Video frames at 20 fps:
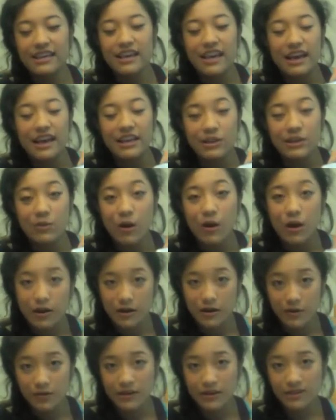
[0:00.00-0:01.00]
And you
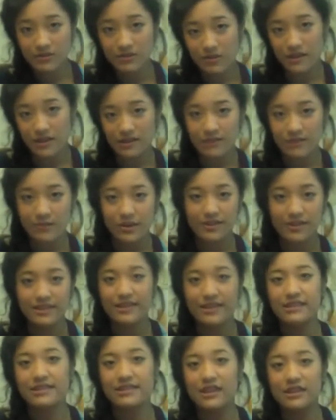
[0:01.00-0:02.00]
are going to want to put
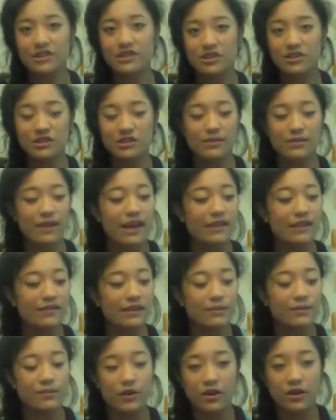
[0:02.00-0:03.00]
this under some
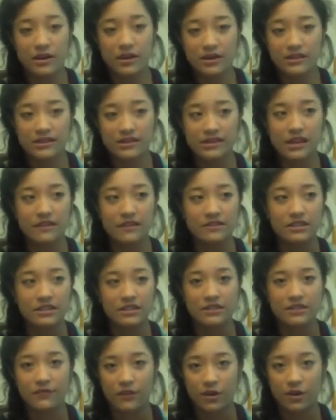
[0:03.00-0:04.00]
heavy books
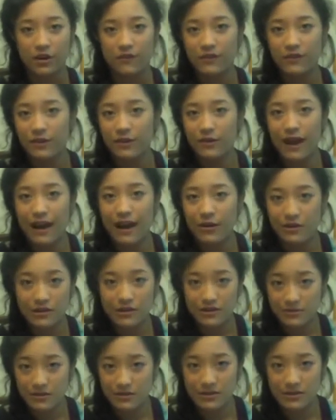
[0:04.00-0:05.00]
just for a few
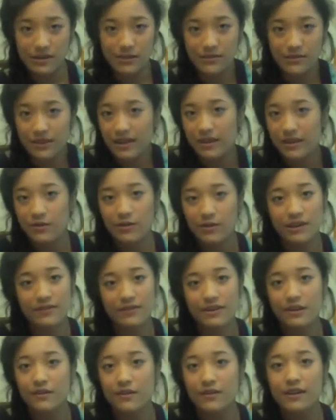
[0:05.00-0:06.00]
hours or something, or
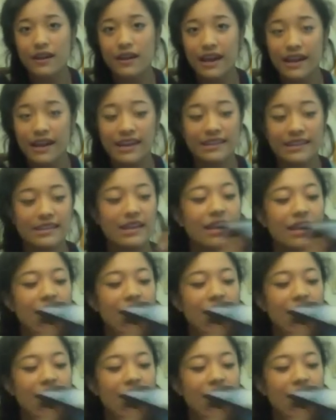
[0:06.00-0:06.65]
even overnight,